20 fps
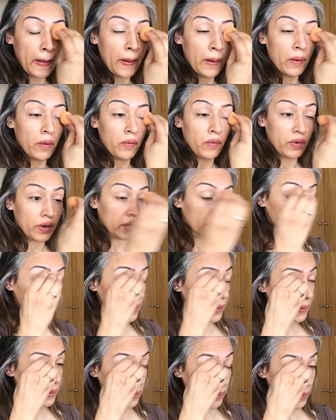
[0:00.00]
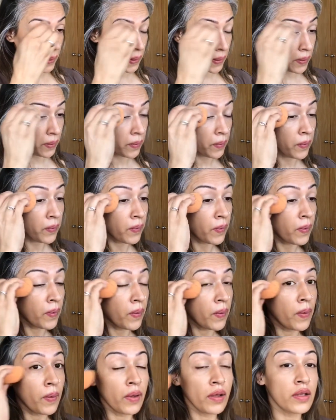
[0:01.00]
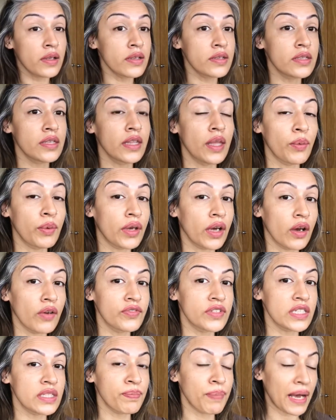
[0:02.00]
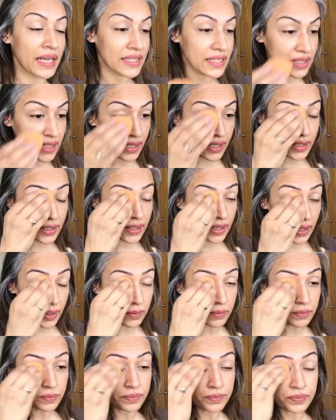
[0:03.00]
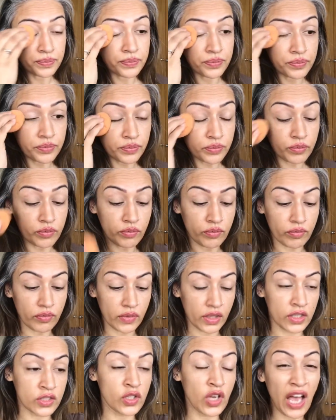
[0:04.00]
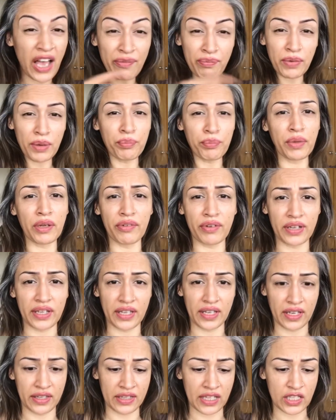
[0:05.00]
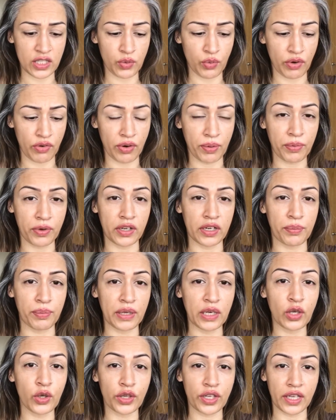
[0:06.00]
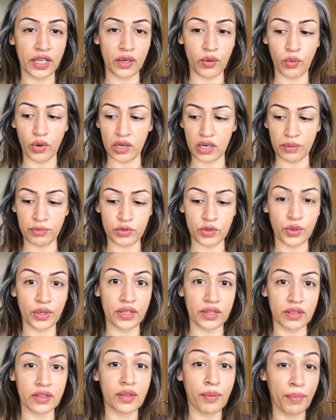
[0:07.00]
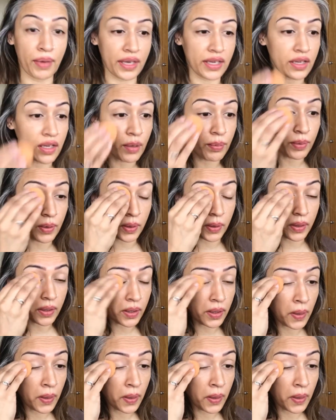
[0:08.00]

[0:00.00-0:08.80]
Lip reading: Right, okay, so there we go. I've just patted it in now. So I have my mirror here. That's where I'm going to be looking while I'm doing the makeup look.